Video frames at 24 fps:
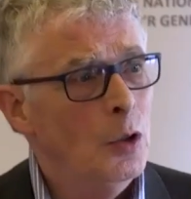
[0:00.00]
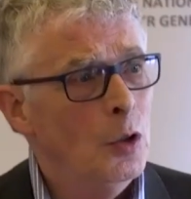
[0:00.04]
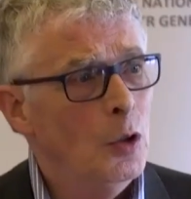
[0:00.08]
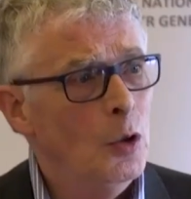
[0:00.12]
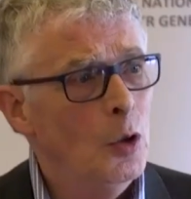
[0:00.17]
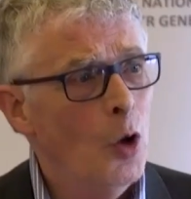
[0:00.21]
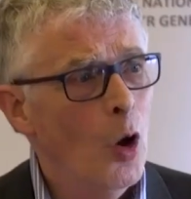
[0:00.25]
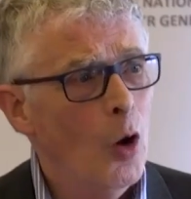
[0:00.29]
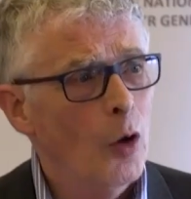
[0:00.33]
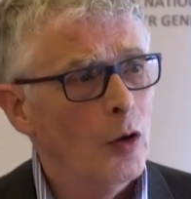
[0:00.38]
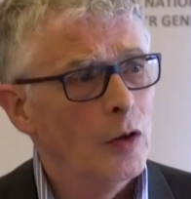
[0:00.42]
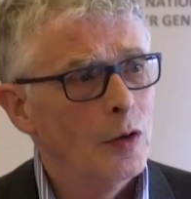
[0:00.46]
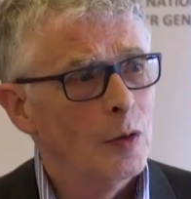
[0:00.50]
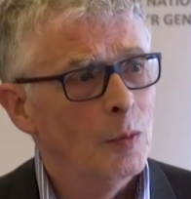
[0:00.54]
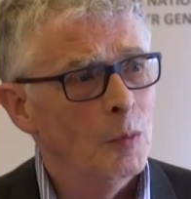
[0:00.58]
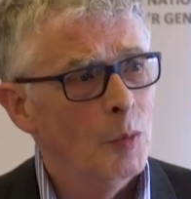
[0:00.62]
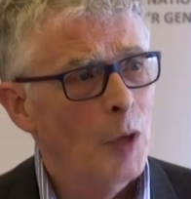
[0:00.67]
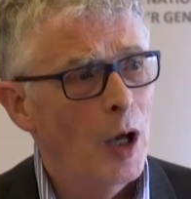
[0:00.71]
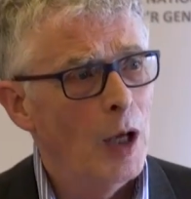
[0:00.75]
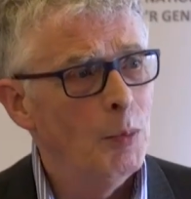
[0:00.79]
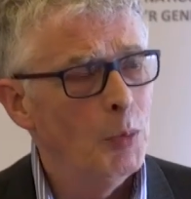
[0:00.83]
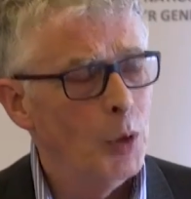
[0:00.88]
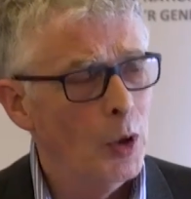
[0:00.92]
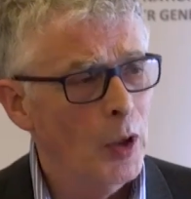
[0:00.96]
Not
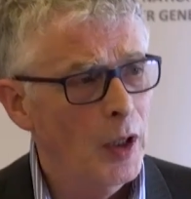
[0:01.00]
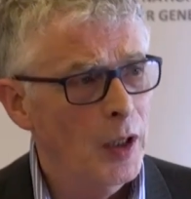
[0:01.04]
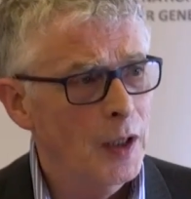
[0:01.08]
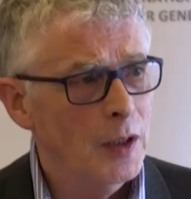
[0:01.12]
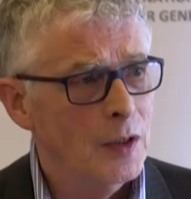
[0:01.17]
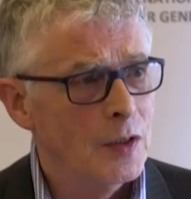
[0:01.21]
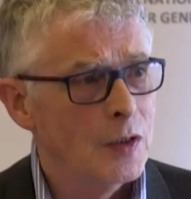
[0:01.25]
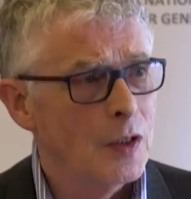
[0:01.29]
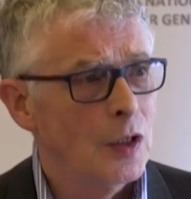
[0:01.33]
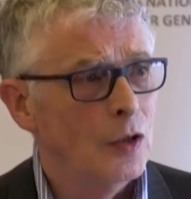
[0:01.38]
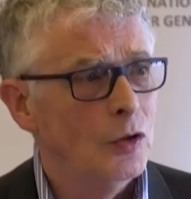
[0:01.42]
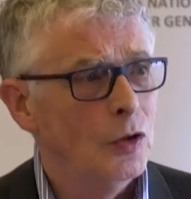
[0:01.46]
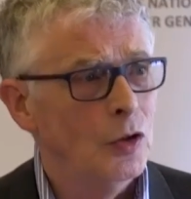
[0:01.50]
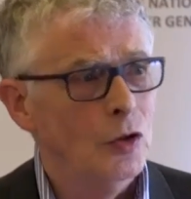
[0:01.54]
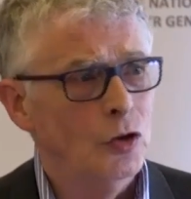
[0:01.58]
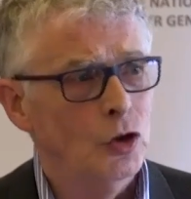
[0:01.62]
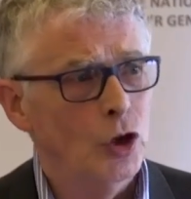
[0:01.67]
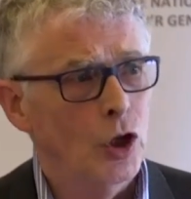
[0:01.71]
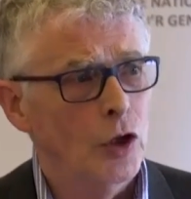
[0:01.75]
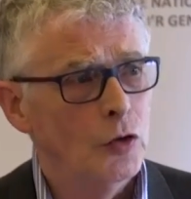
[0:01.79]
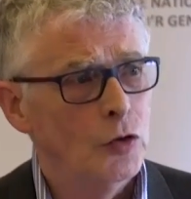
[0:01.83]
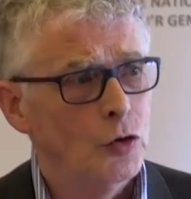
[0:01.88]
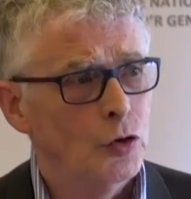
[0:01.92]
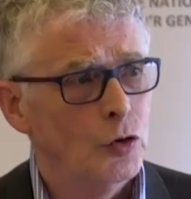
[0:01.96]
my place to
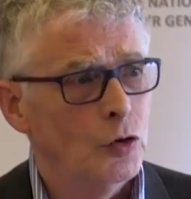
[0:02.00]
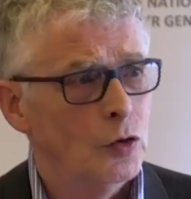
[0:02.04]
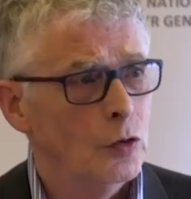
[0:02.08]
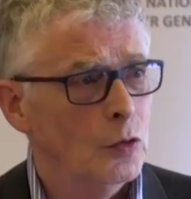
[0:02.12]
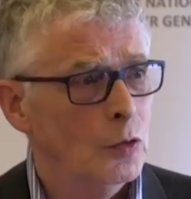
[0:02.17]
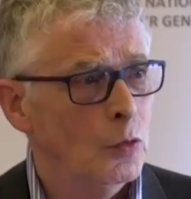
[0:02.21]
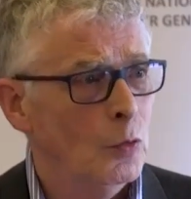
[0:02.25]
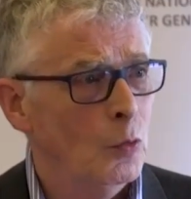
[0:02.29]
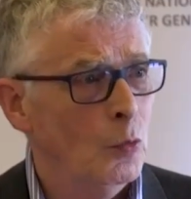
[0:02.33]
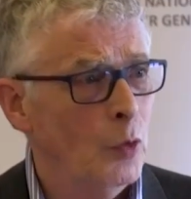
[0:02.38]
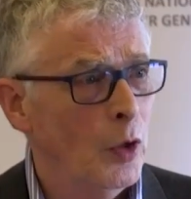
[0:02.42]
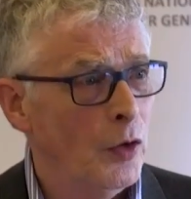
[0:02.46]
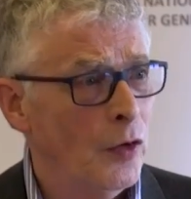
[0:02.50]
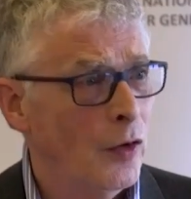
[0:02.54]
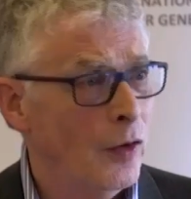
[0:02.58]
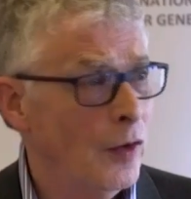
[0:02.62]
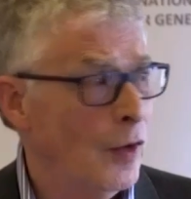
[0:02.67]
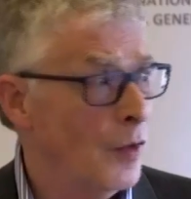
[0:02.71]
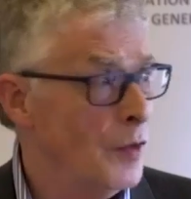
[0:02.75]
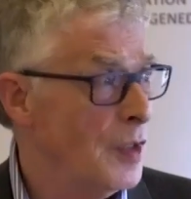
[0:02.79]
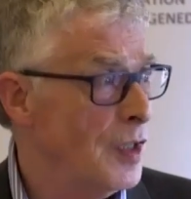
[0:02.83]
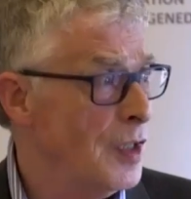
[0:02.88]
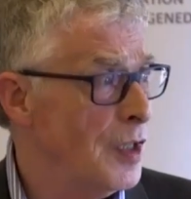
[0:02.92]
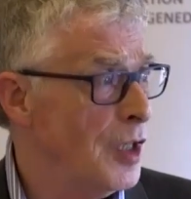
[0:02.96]
judge whether
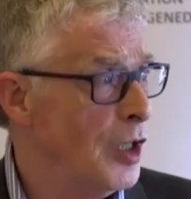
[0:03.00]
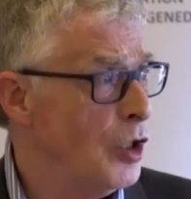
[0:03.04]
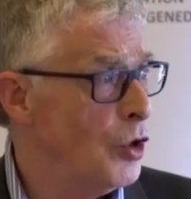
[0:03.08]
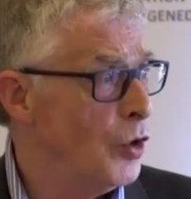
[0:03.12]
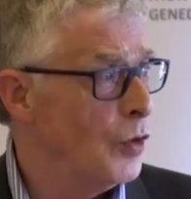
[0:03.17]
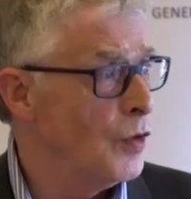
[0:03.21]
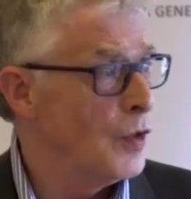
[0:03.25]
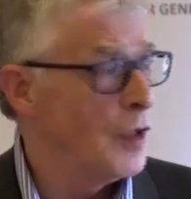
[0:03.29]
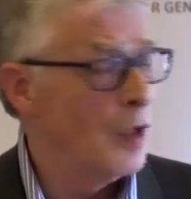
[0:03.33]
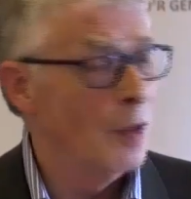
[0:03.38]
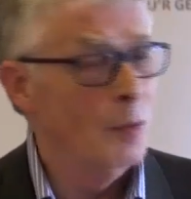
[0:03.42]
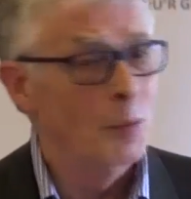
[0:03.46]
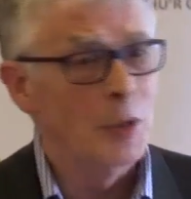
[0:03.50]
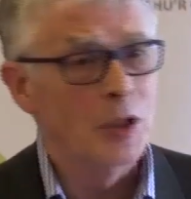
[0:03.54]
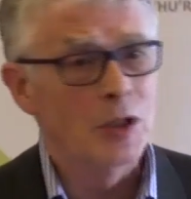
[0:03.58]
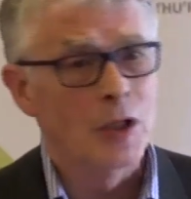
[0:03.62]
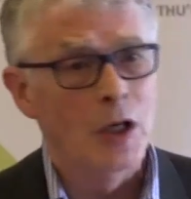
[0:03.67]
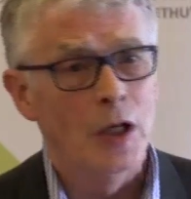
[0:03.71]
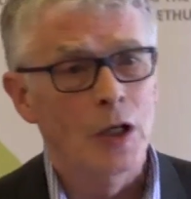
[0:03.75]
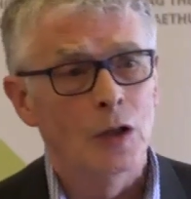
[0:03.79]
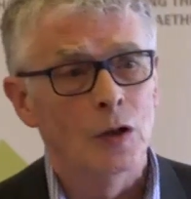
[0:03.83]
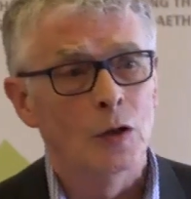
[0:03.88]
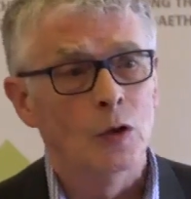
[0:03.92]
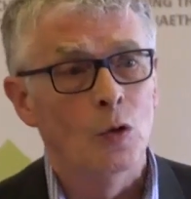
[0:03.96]
those decisions can be
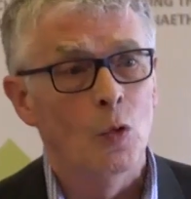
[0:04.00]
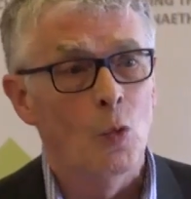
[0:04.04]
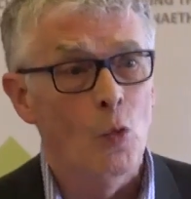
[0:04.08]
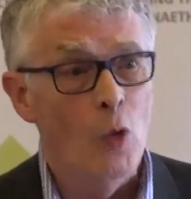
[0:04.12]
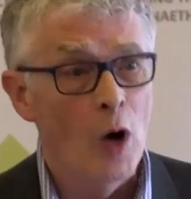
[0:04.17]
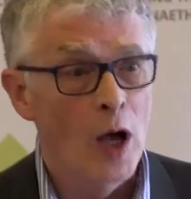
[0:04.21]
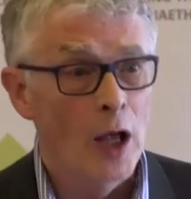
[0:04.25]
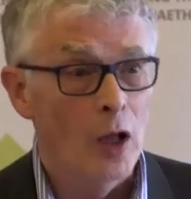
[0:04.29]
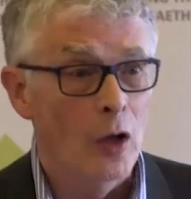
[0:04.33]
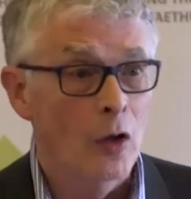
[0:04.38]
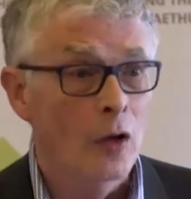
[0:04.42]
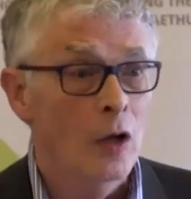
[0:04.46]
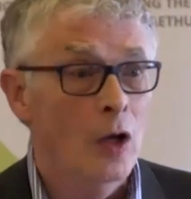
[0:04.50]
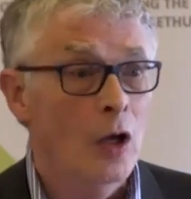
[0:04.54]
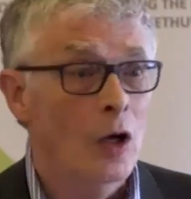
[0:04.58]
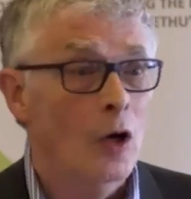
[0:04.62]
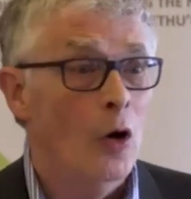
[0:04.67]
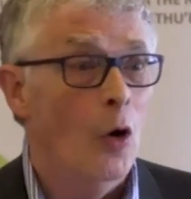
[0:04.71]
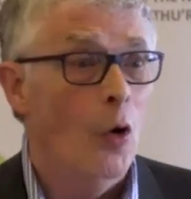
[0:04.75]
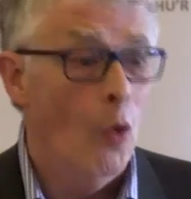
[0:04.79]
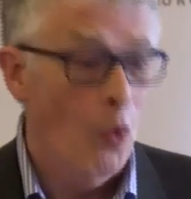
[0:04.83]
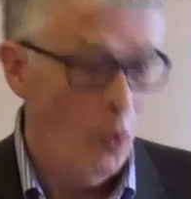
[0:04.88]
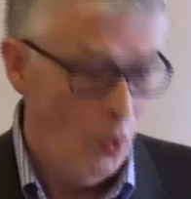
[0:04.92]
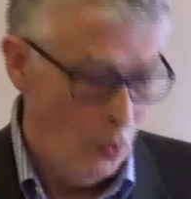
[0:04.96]
taken well
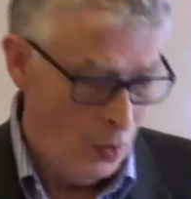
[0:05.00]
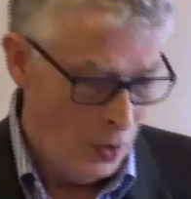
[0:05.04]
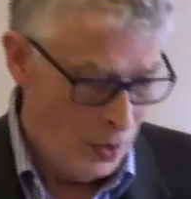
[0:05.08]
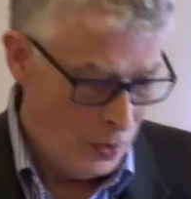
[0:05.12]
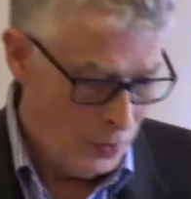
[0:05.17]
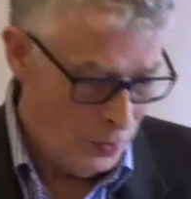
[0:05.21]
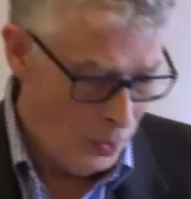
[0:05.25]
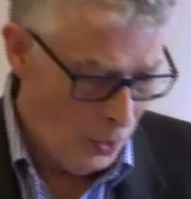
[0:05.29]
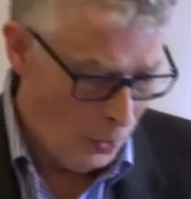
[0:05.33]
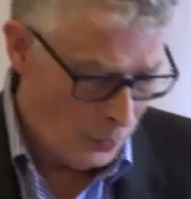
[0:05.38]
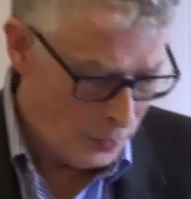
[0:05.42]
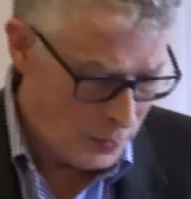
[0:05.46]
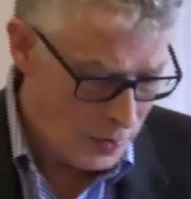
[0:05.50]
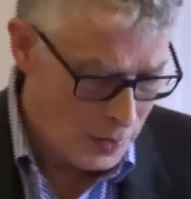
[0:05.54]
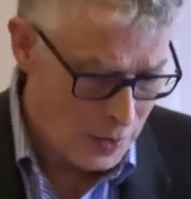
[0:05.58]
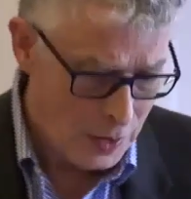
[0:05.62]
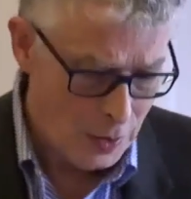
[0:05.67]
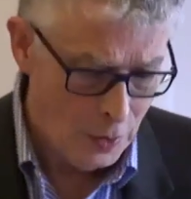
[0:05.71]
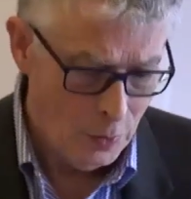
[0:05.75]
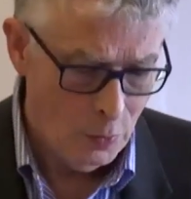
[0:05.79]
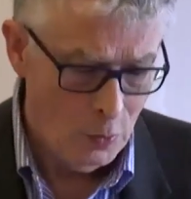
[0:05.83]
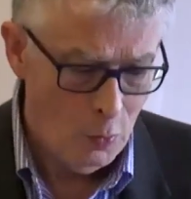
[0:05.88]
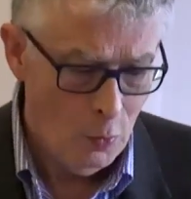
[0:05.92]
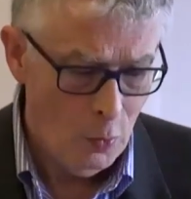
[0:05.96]
or not
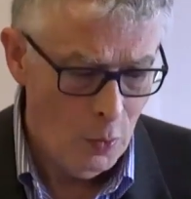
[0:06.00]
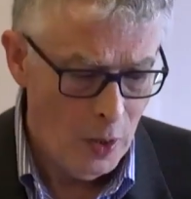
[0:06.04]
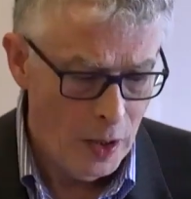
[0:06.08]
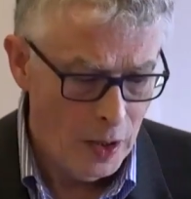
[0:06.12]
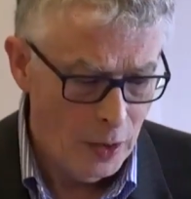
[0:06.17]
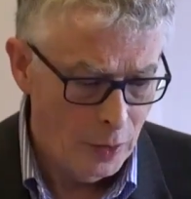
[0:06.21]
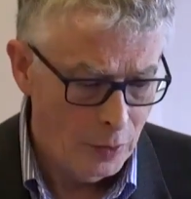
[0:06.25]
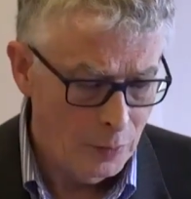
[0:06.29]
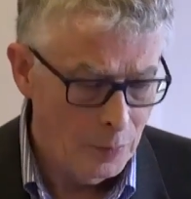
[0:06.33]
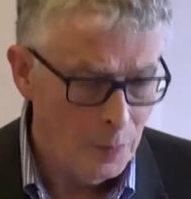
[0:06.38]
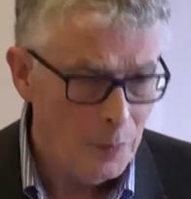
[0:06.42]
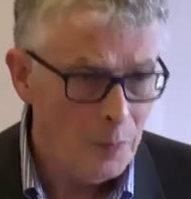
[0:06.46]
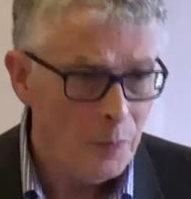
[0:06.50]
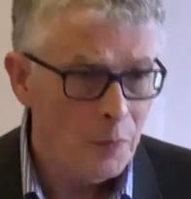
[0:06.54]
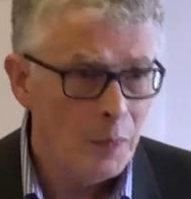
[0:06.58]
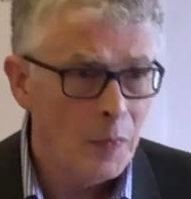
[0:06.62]
so well.